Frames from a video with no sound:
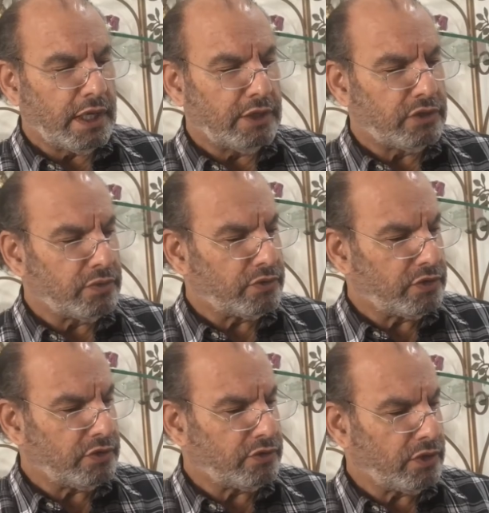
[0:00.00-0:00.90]
and to
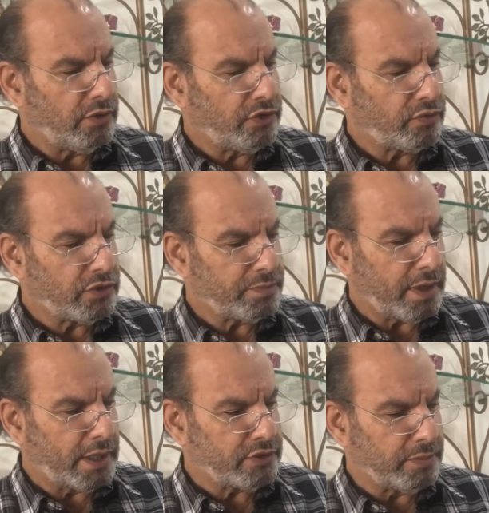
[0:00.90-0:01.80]
assist those
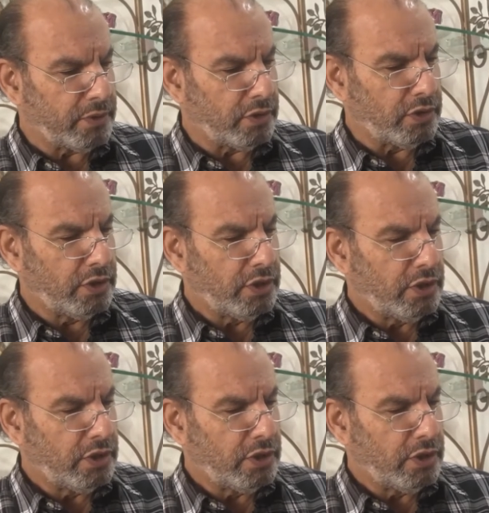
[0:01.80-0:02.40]
responsible